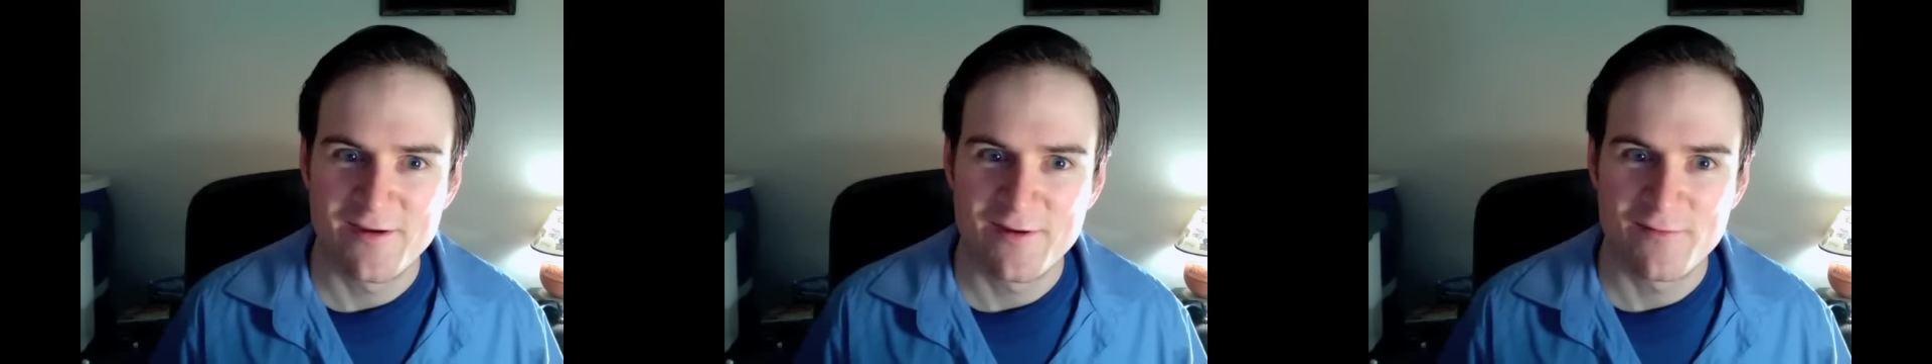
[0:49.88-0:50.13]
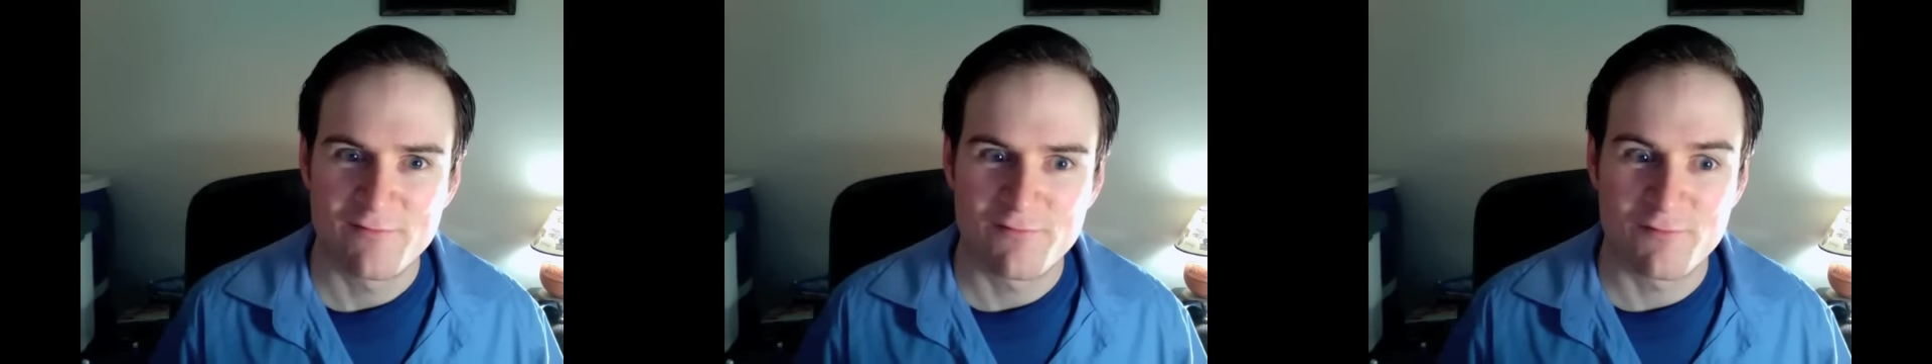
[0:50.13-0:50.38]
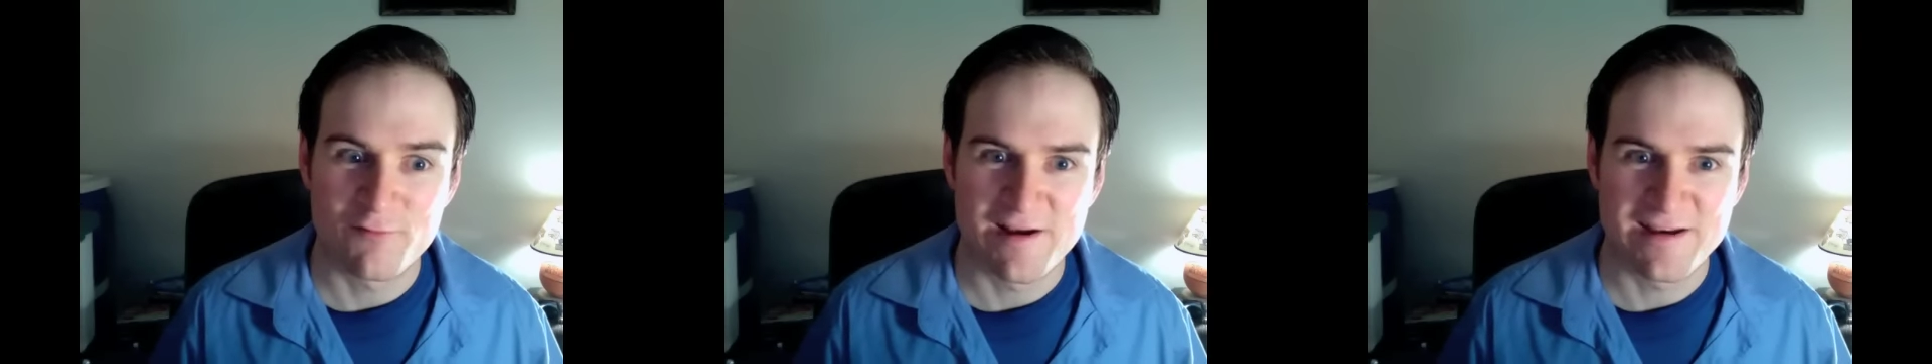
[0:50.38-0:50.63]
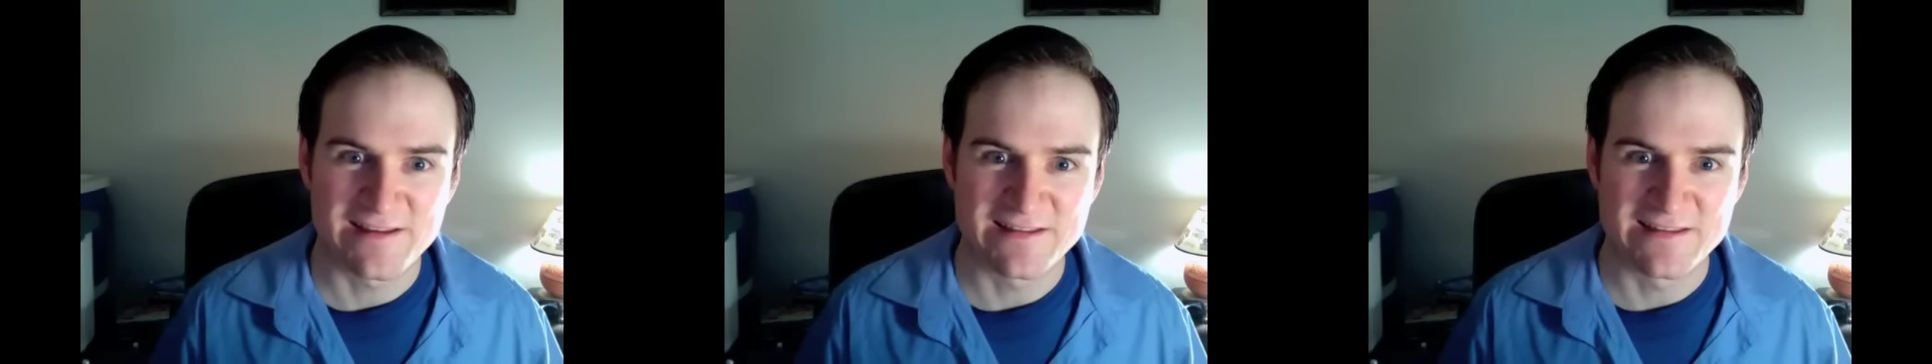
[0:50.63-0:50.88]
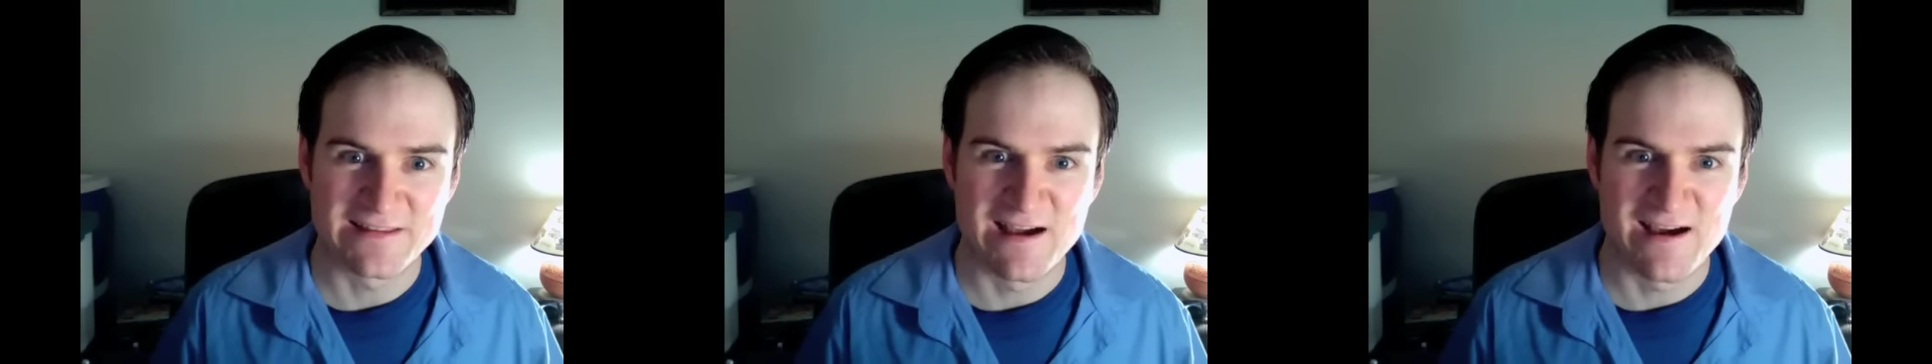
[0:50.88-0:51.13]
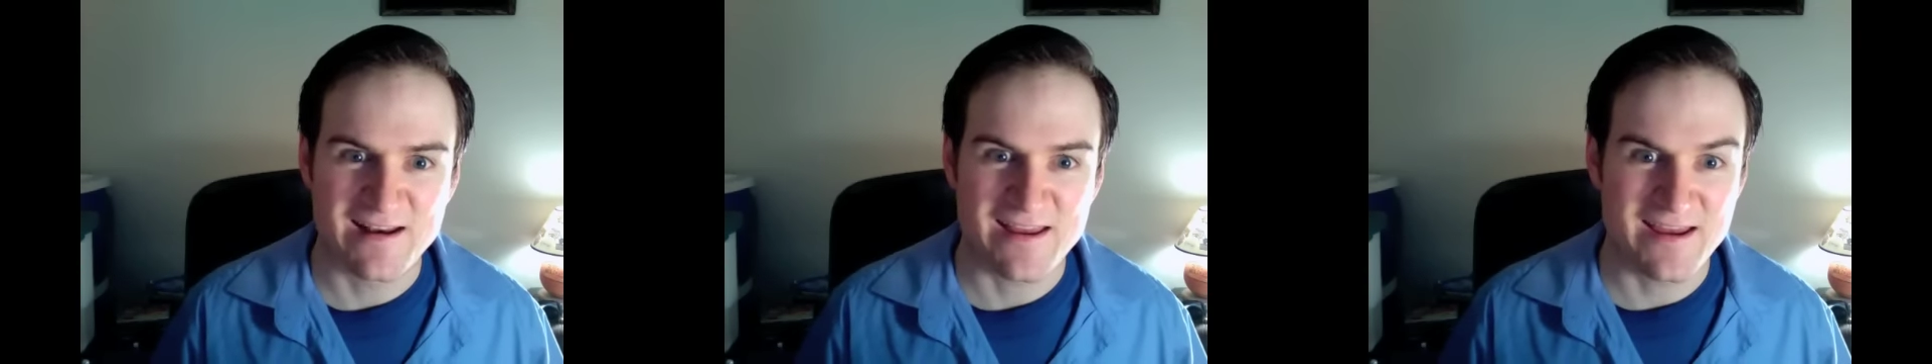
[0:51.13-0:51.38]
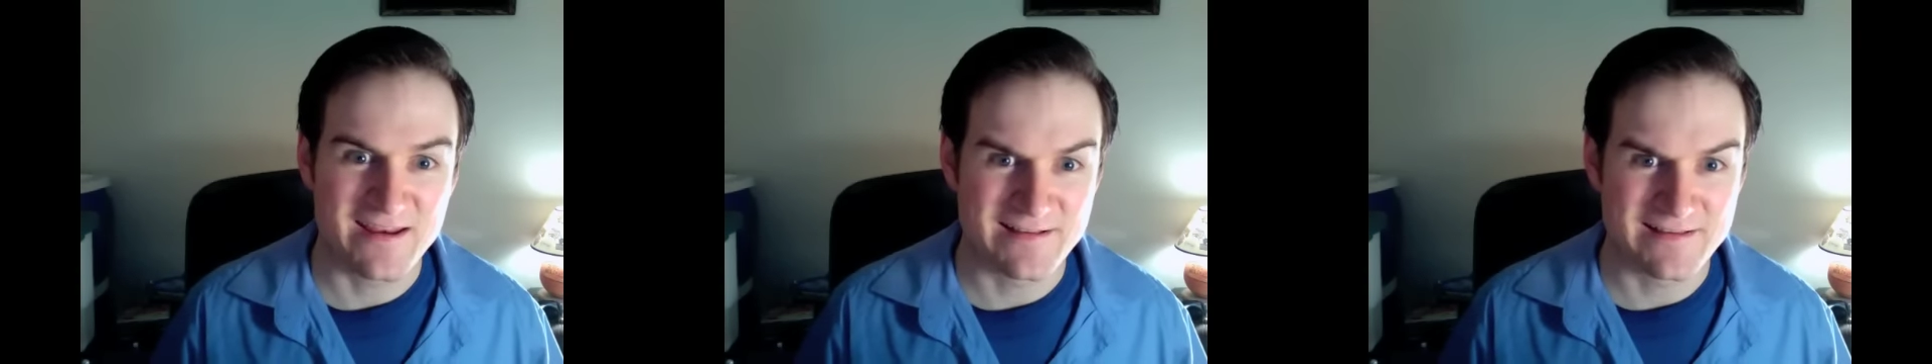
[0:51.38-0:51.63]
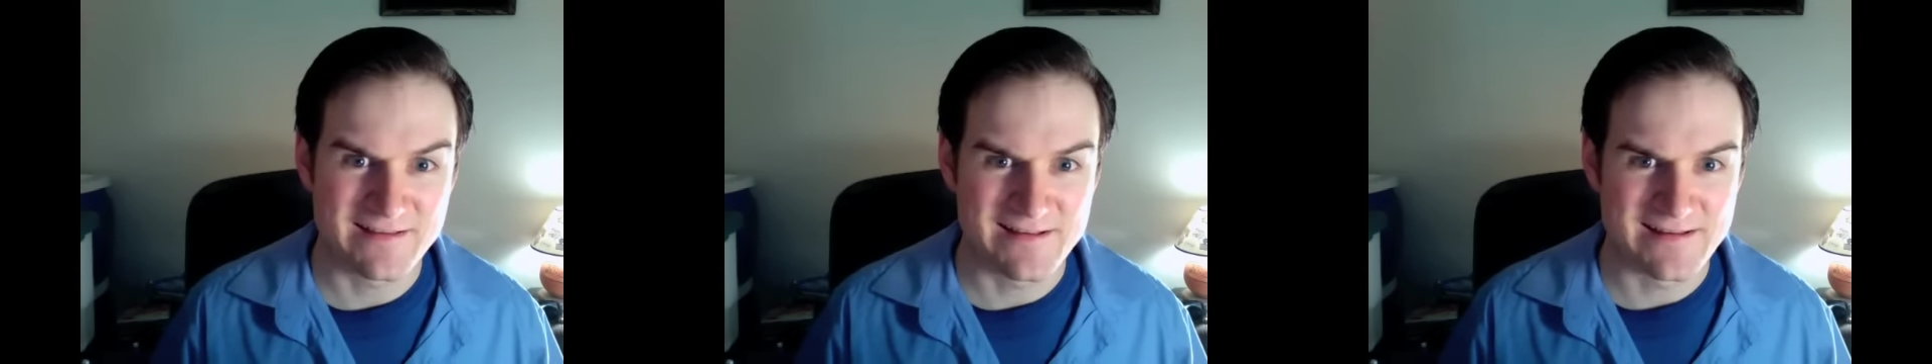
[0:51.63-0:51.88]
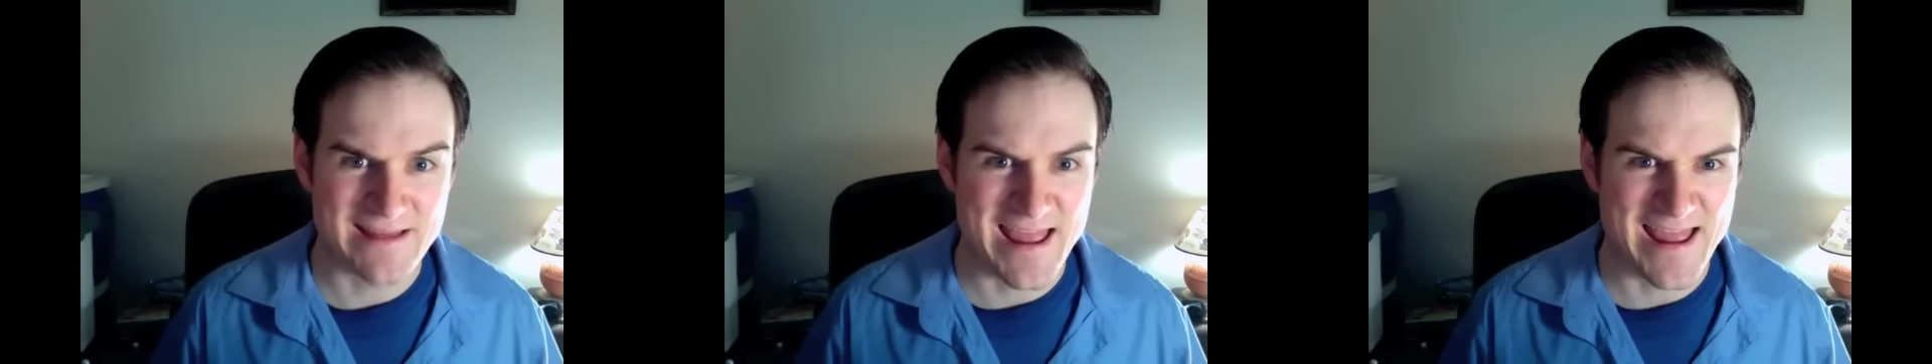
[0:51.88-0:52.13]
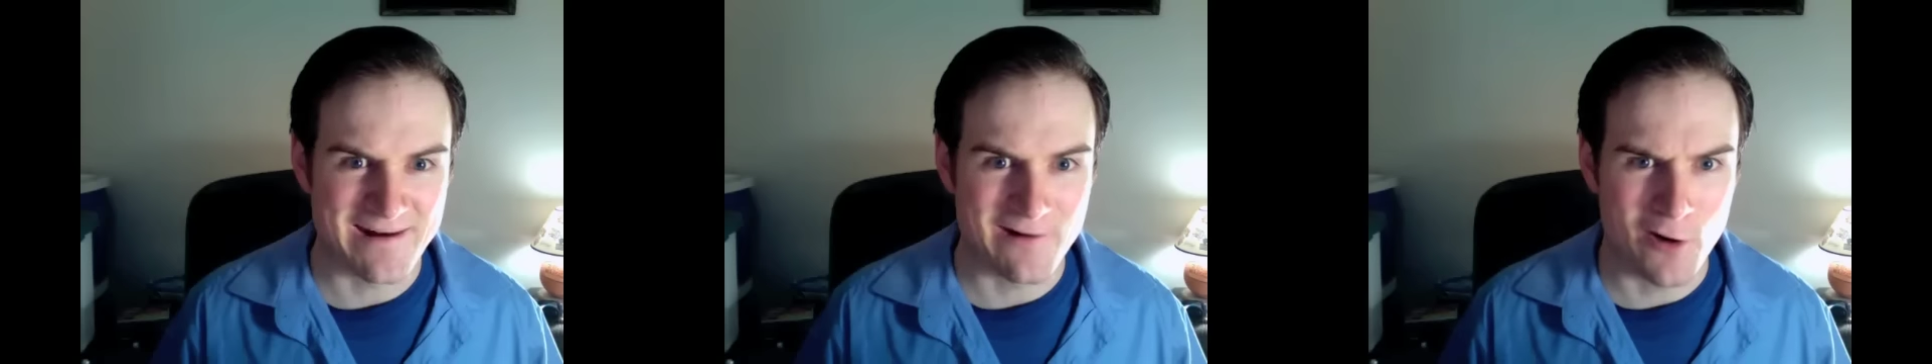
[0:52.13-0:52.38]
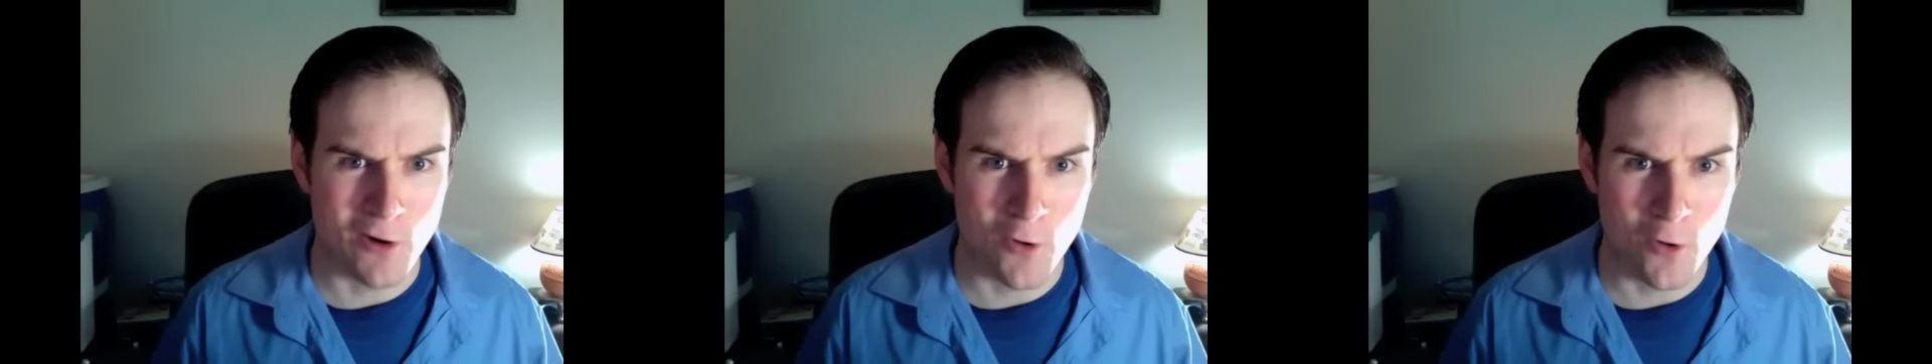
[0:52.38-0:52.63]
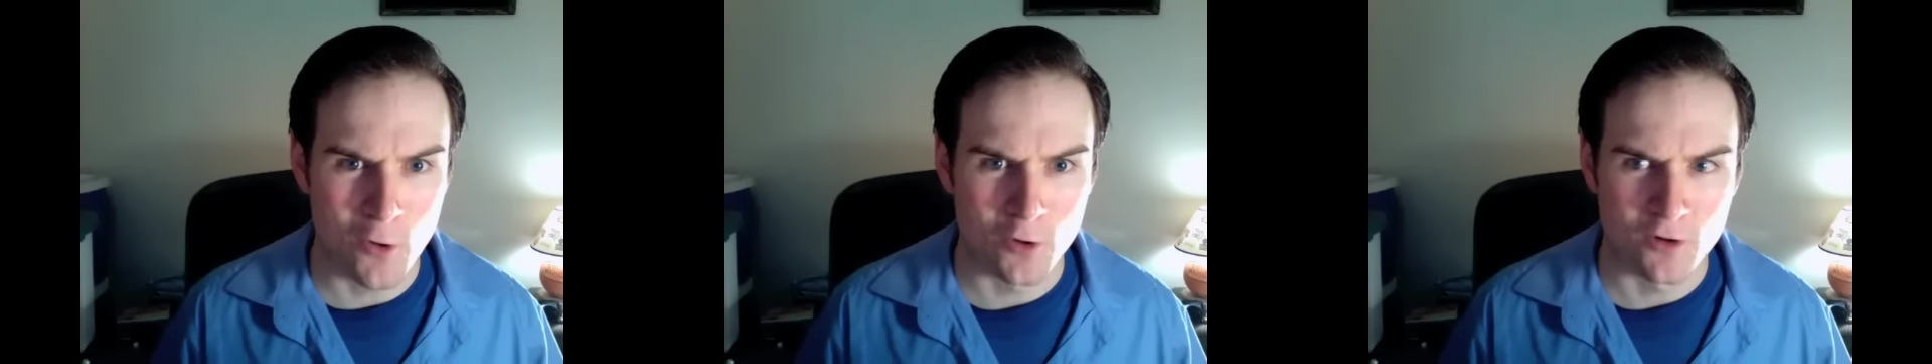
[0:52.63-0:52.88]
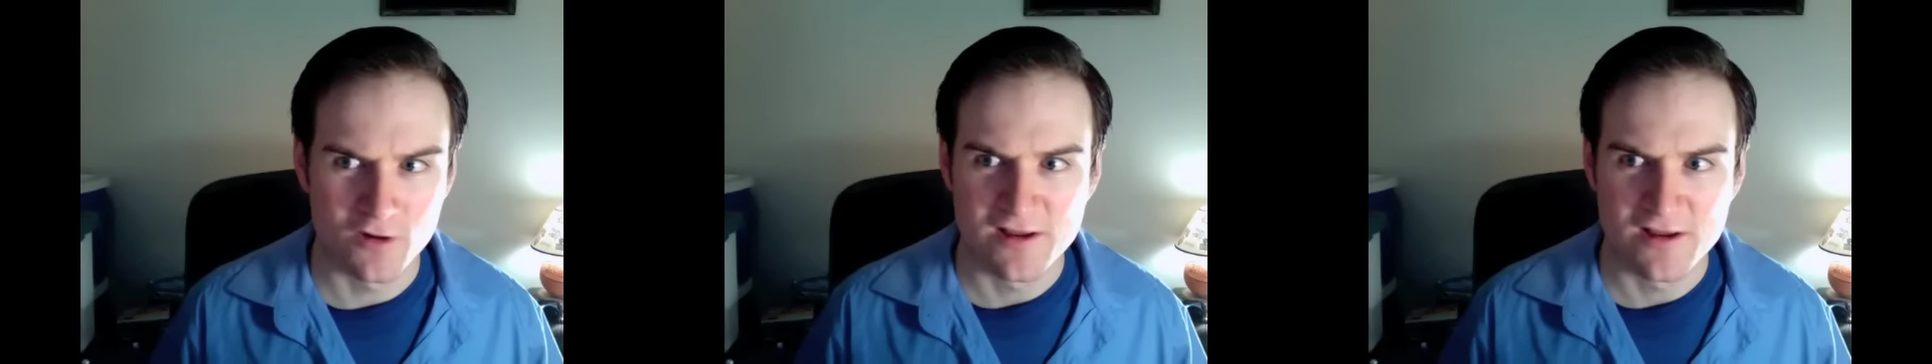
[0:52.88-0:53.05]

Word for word: Freddy's not innocent at all.